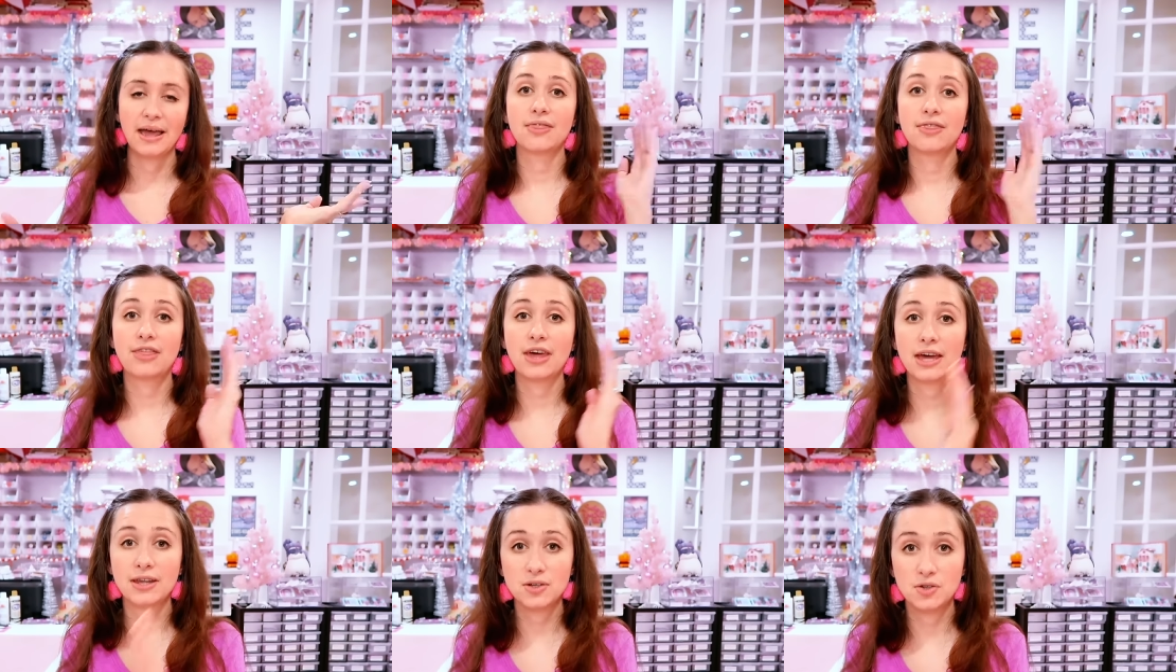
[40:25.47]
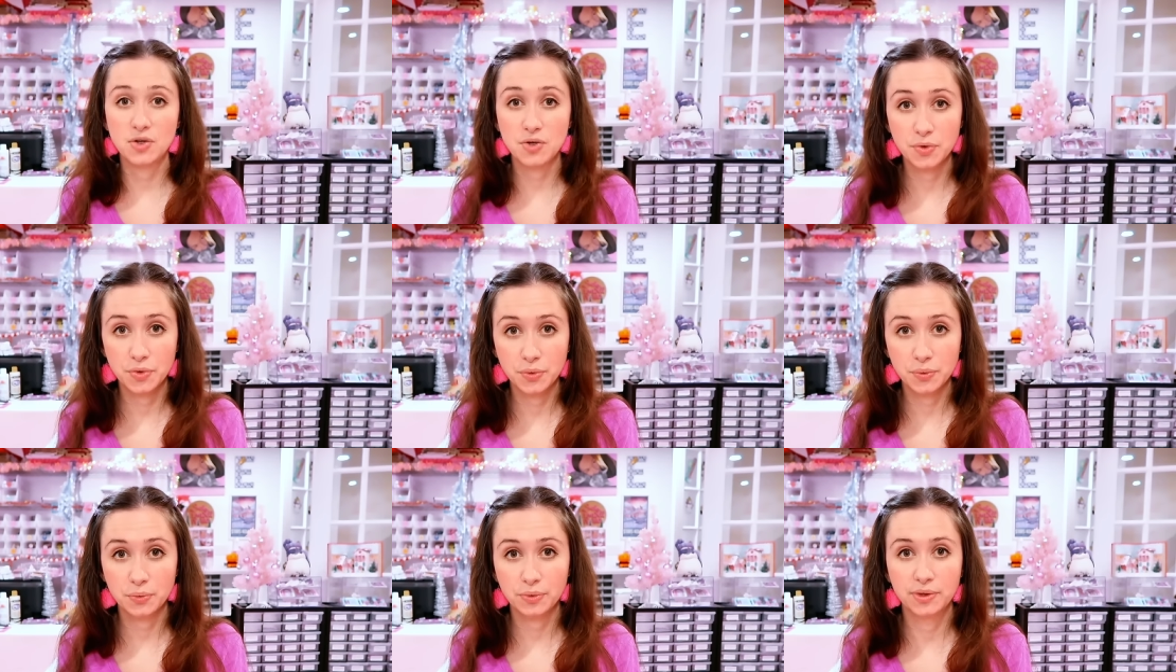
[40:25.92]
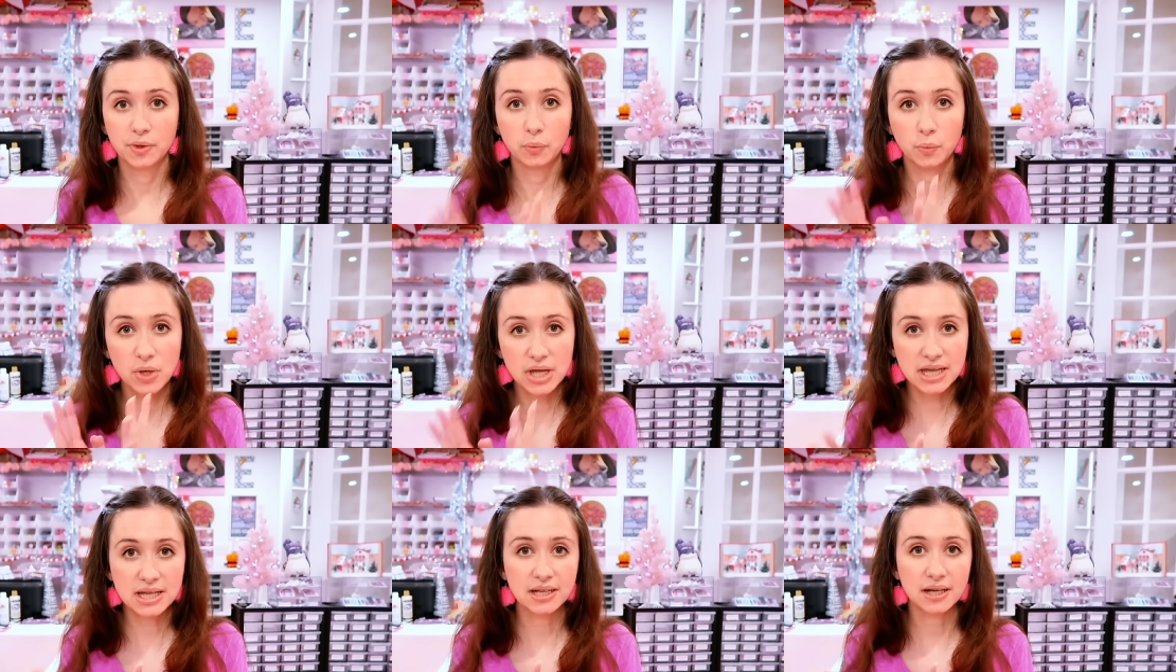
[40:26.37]
and then do
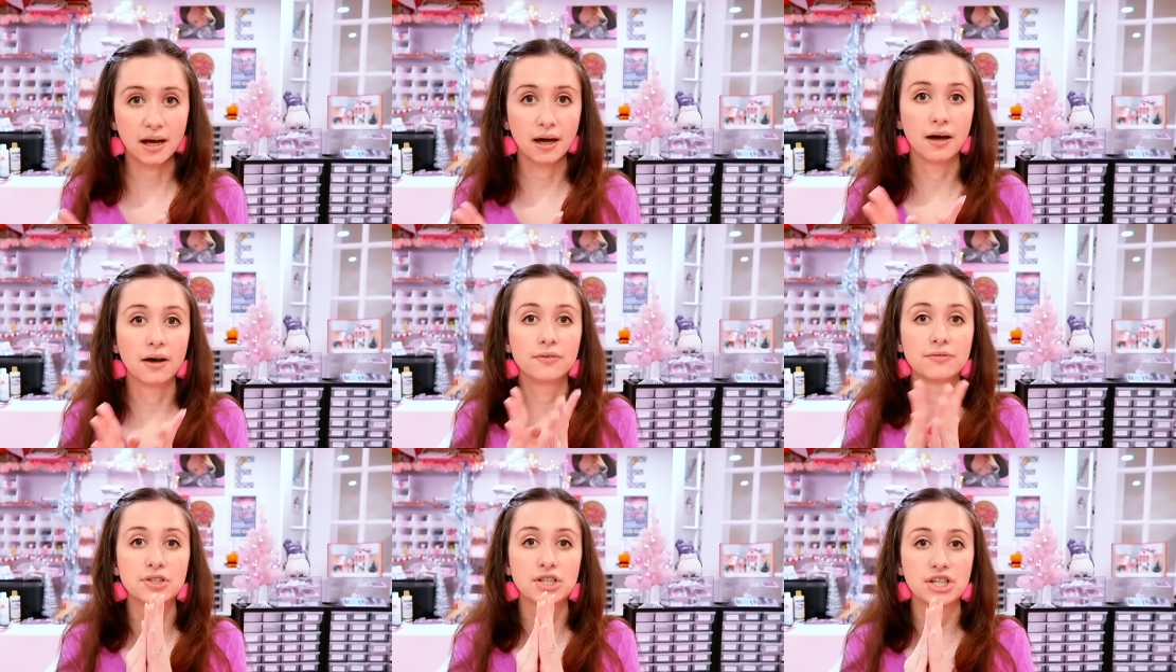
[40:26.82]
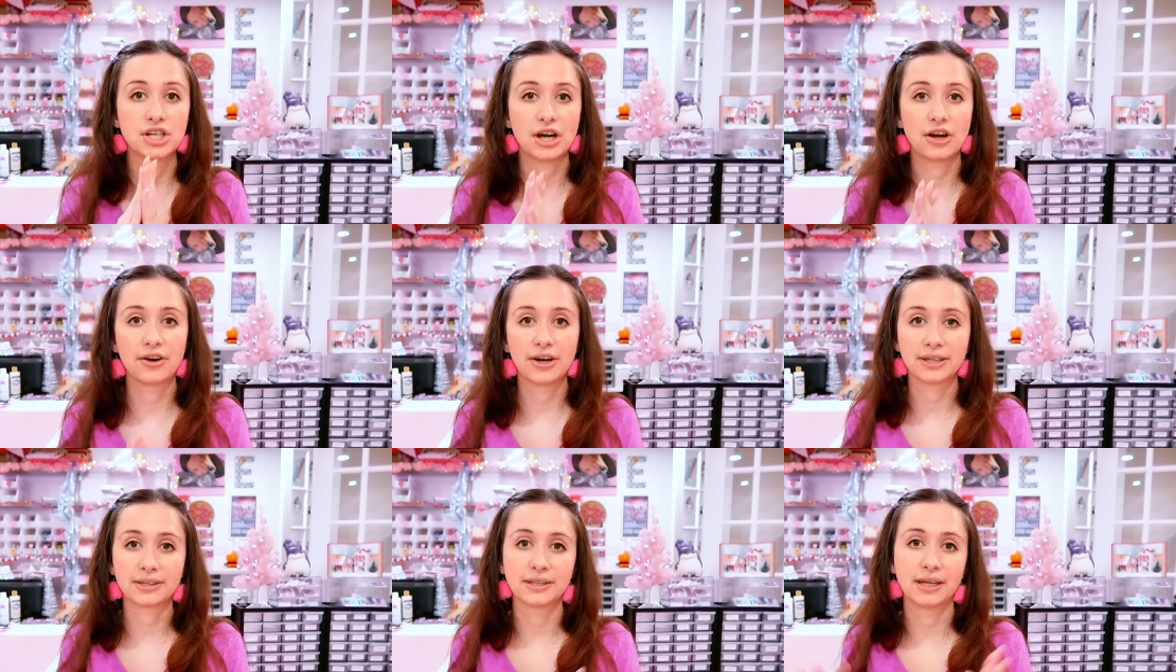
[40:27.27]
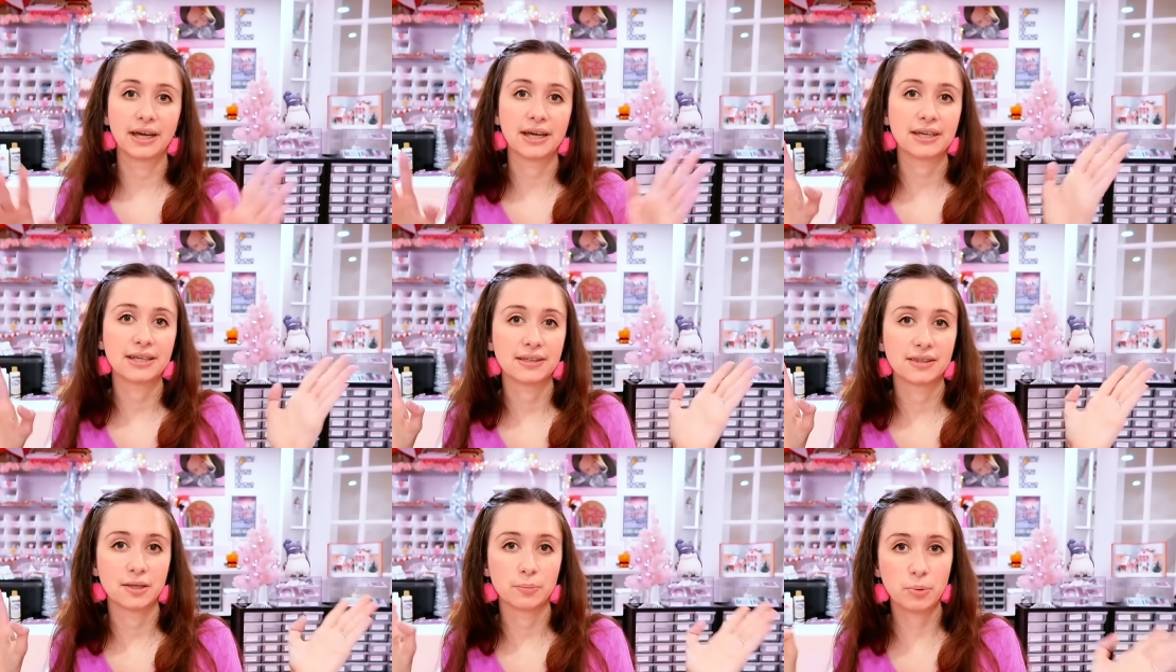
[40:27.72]
the week of sharing
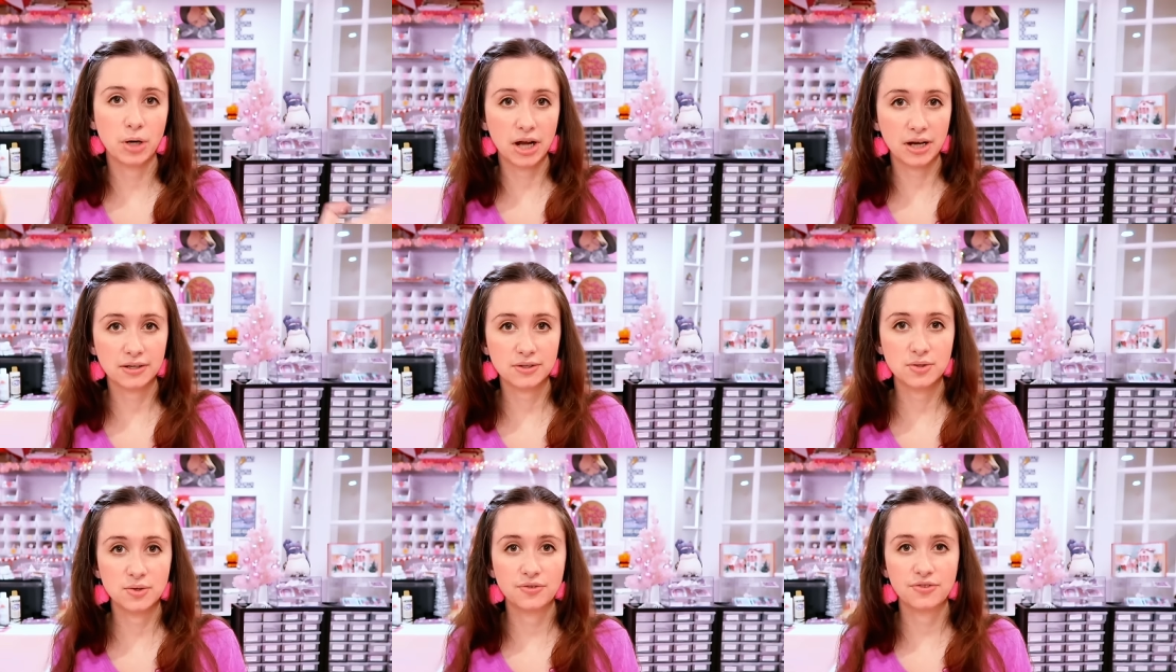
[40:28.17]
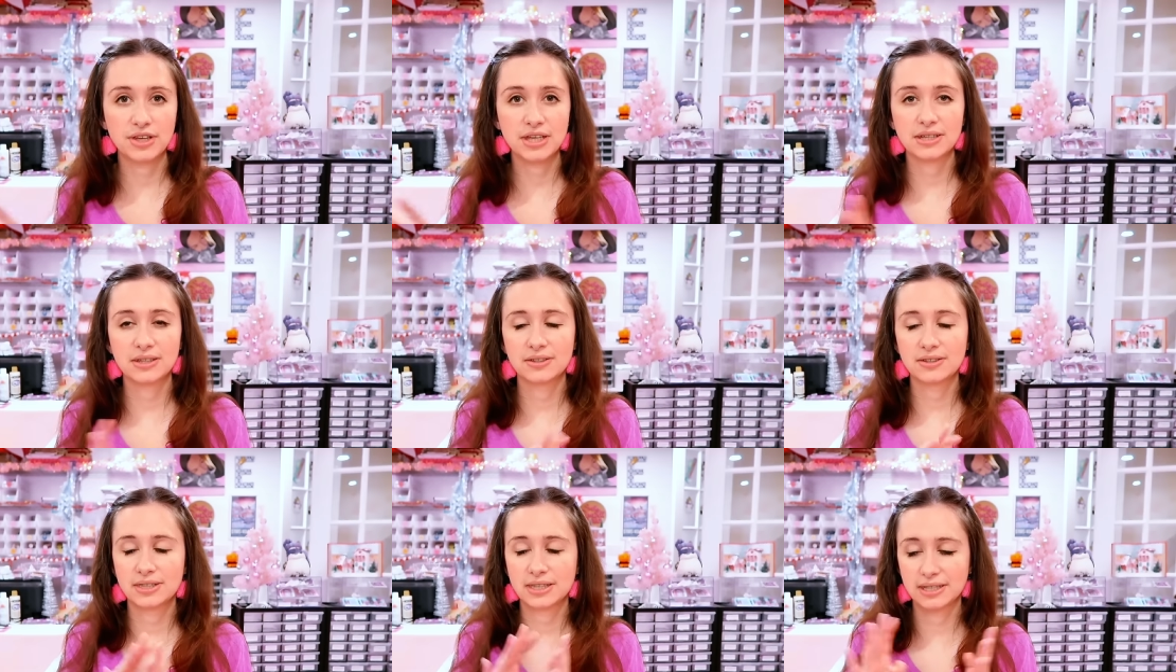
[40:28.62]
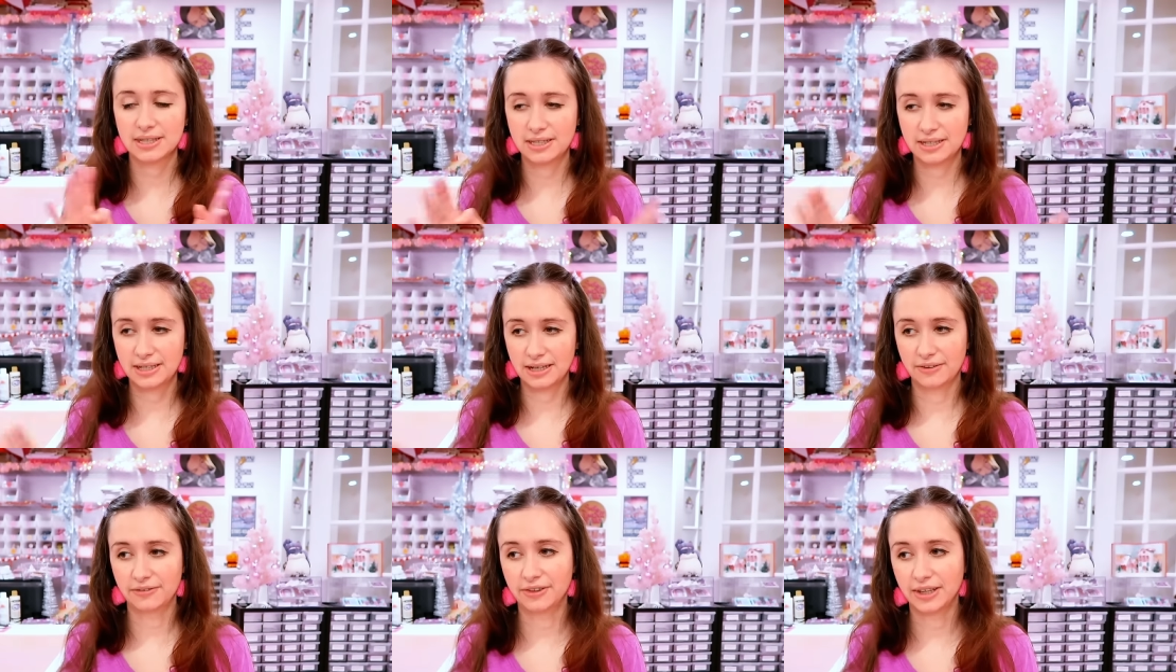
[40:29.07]
like the product reveals
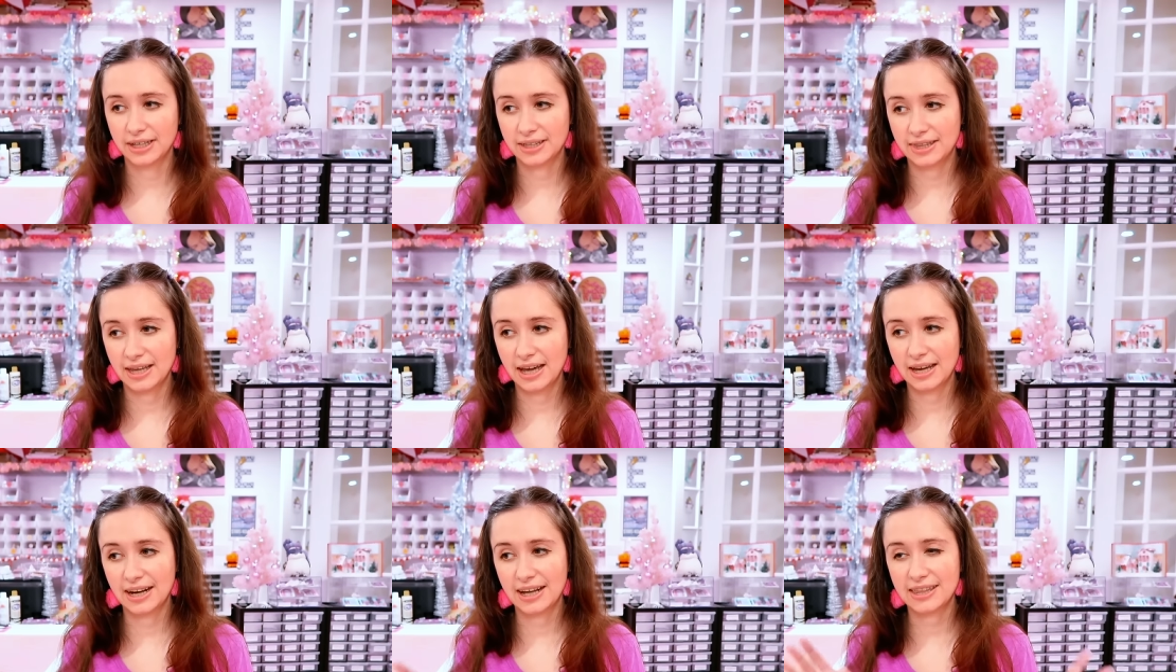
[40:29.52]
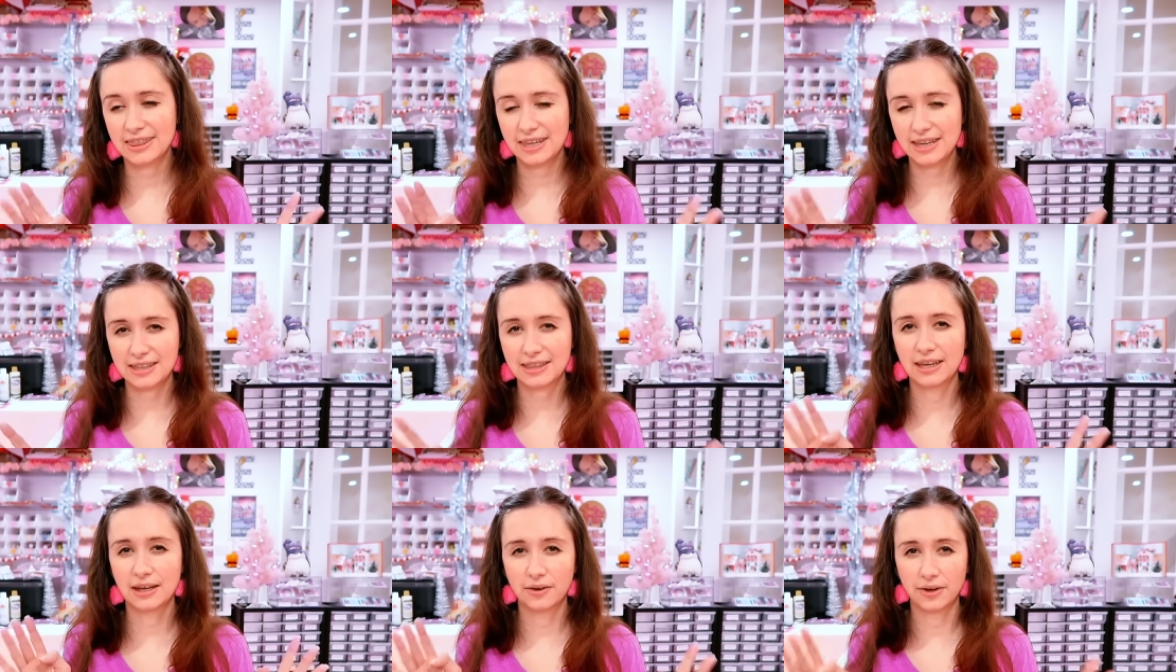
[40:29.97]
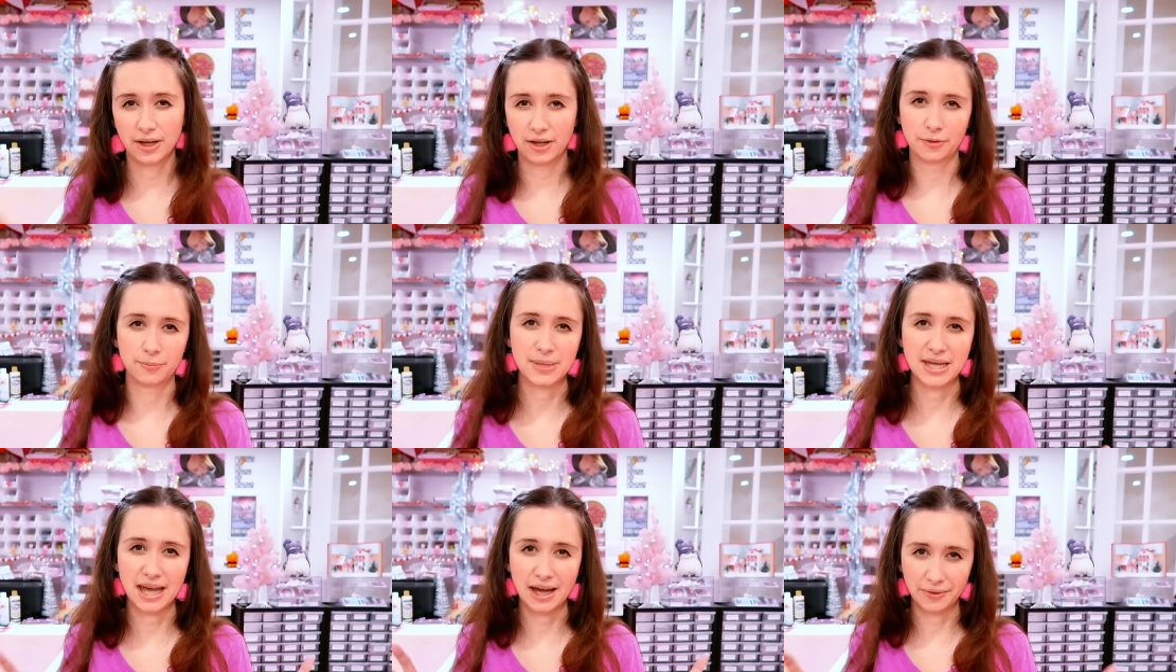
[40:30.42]
and stuff like that. I think that'll
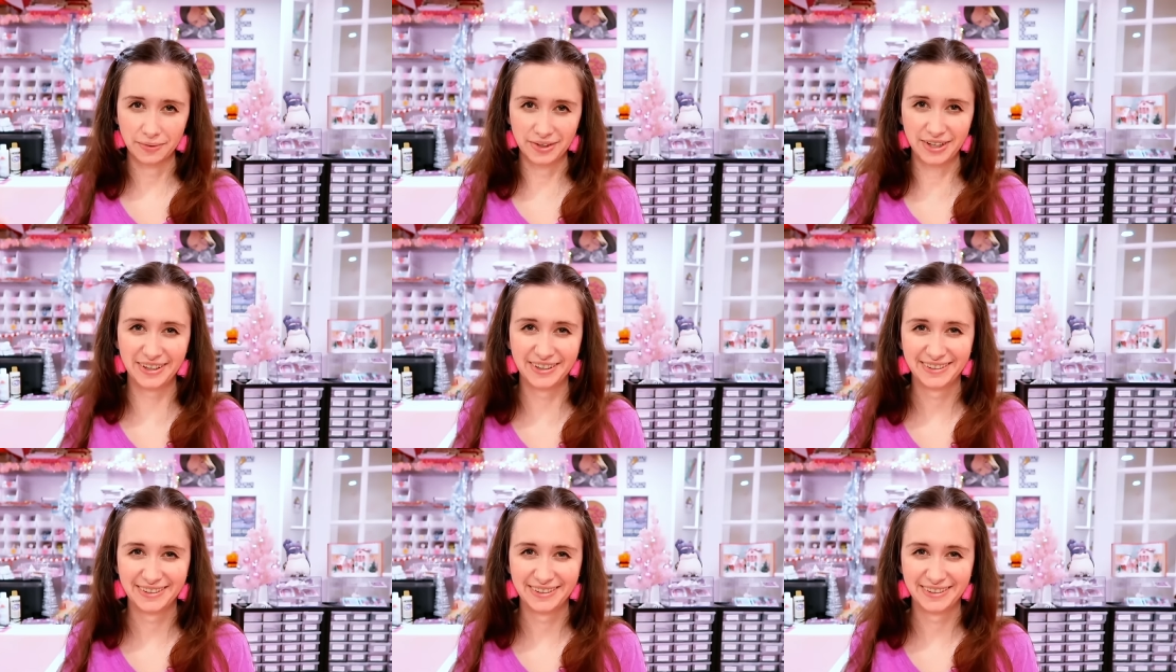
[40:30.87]
help me out.